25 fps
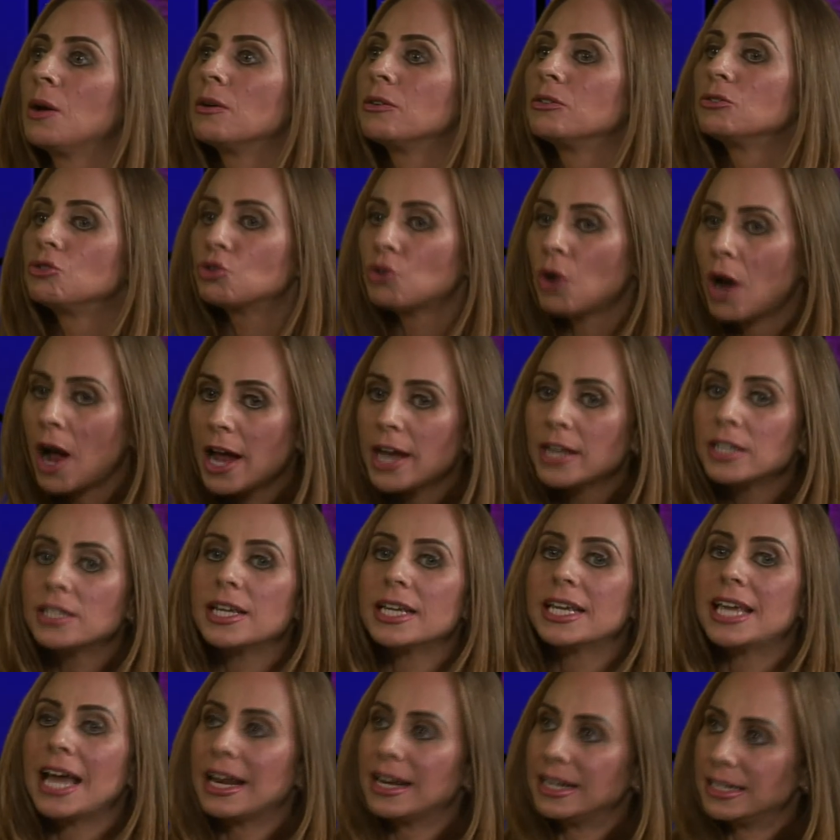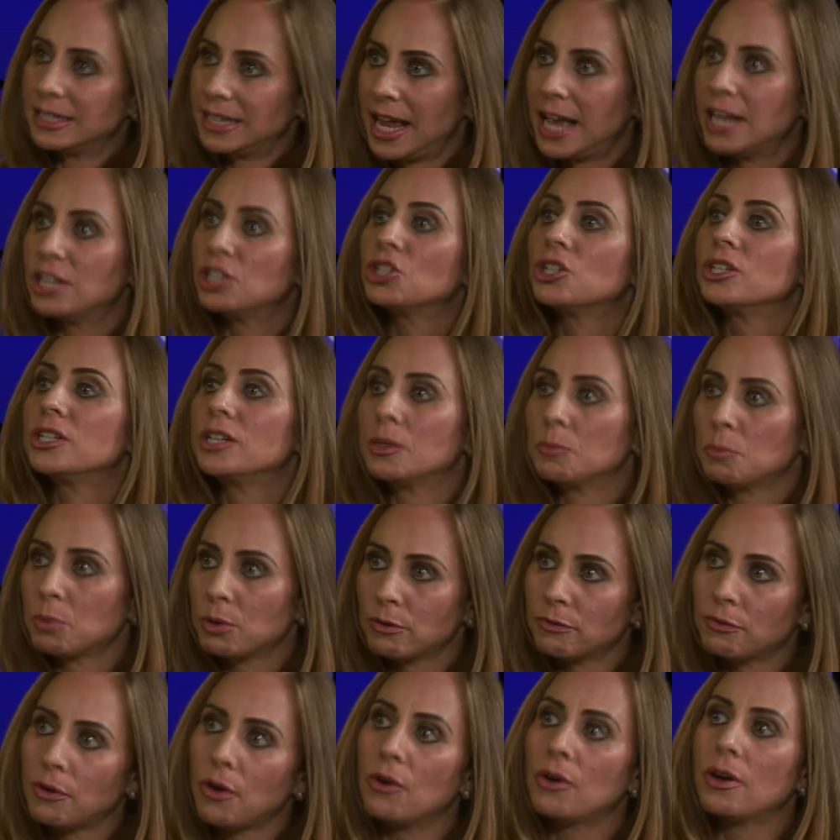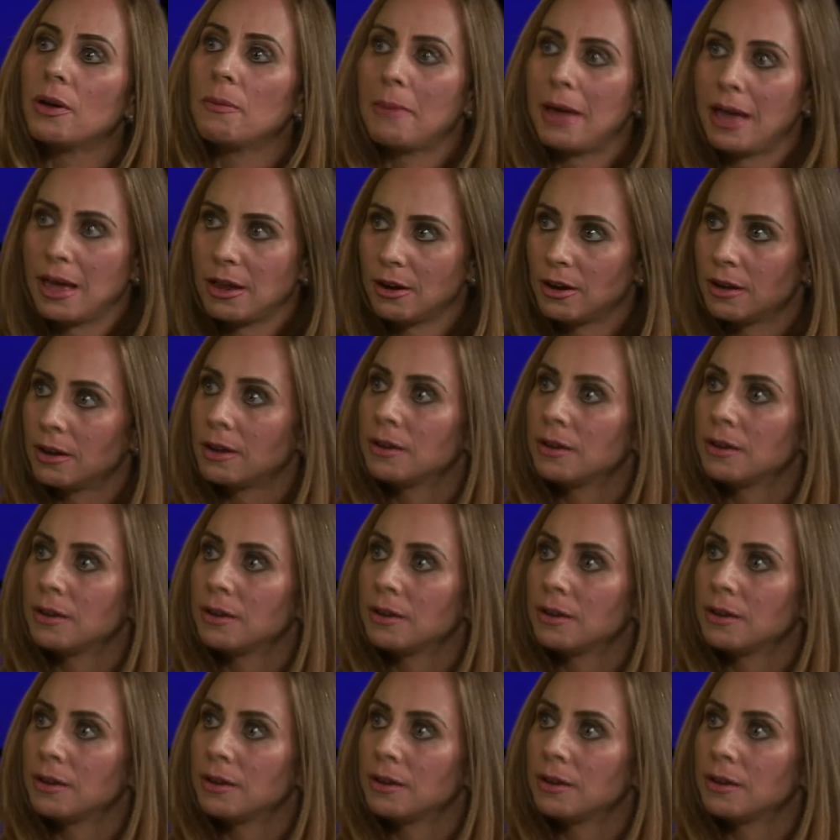trying to get attention and provoke a man.